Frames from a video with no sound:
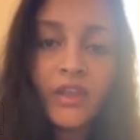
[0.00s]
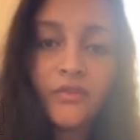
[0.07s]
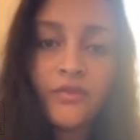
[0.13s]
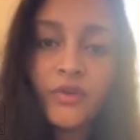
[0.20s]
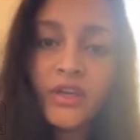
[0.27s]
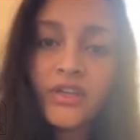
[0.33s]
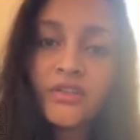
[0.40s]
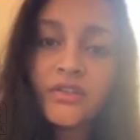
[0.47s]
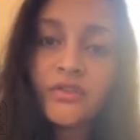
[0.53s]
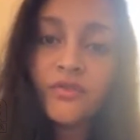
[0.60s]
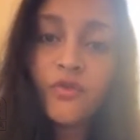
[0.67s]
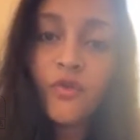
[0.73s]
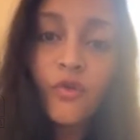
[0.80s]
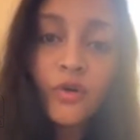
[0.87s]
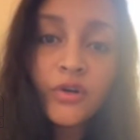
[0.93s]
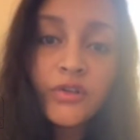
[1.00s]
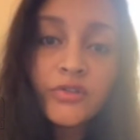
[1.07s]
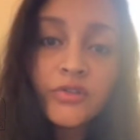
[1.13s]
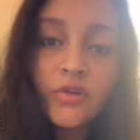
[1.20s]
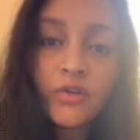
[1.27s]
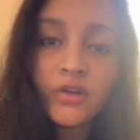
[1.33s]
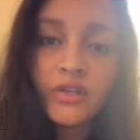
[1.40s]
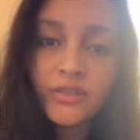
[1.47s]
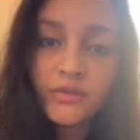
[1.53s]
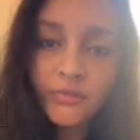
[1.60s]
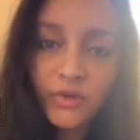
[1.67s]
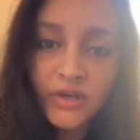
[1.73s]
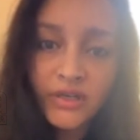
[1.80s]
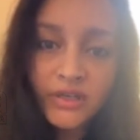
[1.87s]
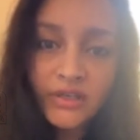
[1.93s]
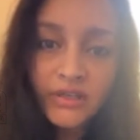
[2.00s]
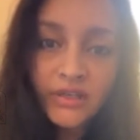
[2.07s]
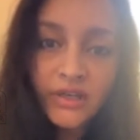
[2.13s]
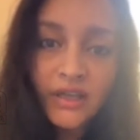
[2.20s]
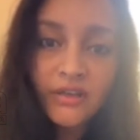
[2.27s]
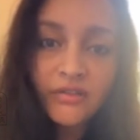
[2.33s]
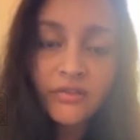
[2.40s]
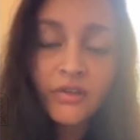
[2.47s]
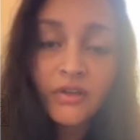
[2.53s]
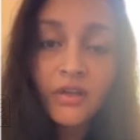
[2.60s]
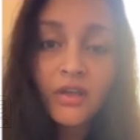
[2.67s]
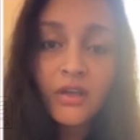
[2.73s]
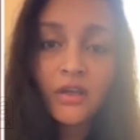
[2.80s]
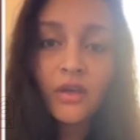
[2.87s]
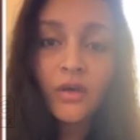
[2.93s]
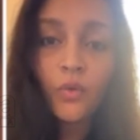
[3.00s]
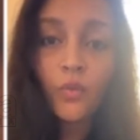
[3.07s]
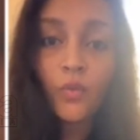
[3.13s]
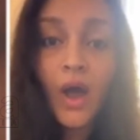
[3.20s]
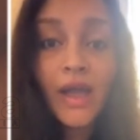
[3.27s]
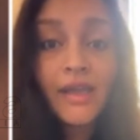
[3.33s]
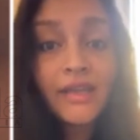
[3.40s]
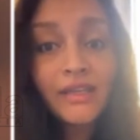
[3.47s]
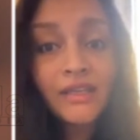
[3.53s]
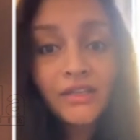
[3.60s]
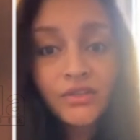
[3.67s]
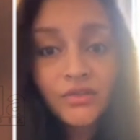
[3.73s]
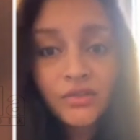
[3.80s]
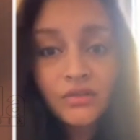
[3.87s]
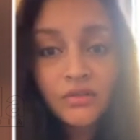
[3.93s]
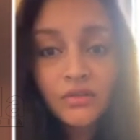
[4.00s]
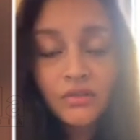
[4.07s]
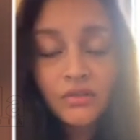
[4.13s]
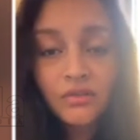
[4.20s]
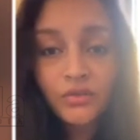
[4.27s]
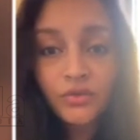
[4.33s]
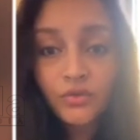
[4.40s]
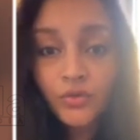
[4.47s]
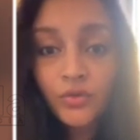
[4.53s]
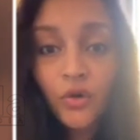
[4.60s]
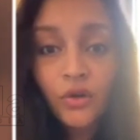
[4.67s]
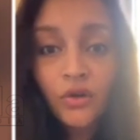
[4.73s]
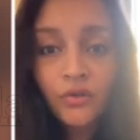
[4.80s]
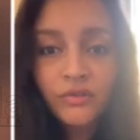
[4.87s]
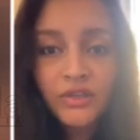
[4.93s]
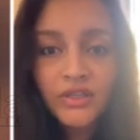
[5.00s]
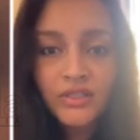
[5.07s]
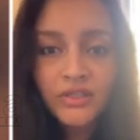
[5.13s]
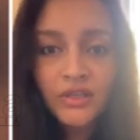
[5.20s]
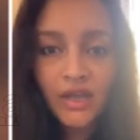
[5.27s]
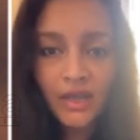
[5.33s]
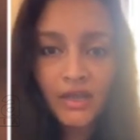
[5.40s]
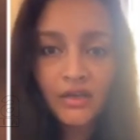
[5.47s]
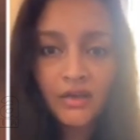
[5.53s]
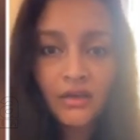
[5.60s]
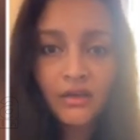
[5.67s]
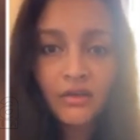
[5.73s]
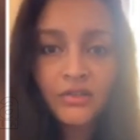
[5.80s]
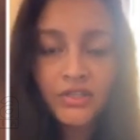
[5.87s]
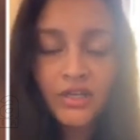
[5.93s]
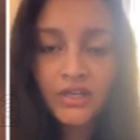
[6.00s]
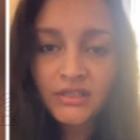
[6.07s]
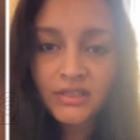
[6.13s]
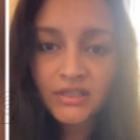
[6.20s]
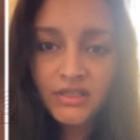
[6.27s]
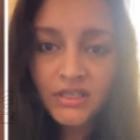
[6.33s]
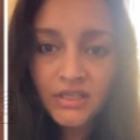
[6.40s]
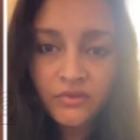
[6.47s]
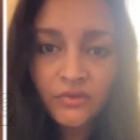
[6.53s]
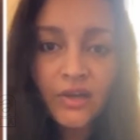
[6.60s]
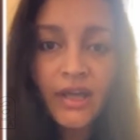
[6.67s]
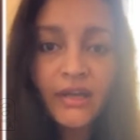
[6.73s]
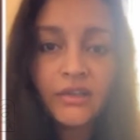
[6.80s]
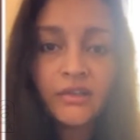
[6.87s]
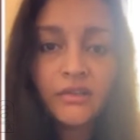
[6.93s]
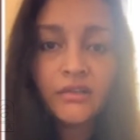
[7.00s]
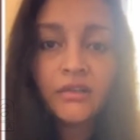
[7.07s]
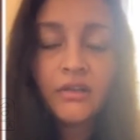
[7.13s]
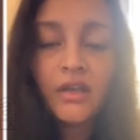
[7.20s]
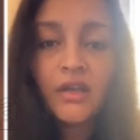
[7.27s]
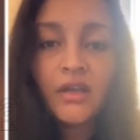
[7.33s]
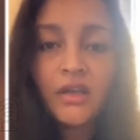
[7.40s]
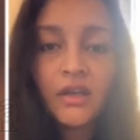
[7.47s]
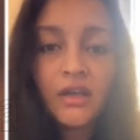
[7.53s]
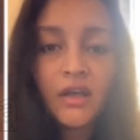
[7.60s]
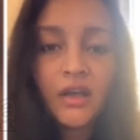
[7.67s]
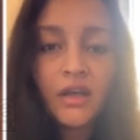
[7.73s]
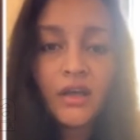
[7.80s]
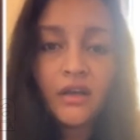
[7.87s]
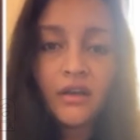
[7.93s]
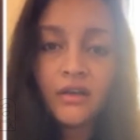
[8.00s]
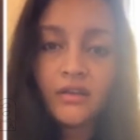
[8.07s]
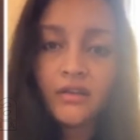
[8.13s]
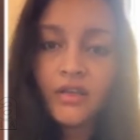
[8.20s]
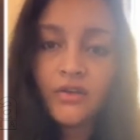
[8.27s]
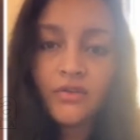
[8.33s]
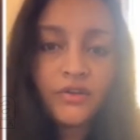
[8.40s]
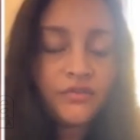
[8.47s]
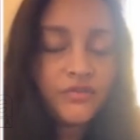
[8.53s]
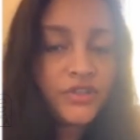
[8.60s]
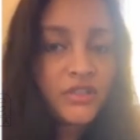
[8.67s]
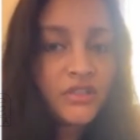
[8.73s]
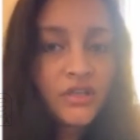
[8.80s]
if you can just focus on his political life, why he needs to do all of this. Aina chala successful actor, he could have just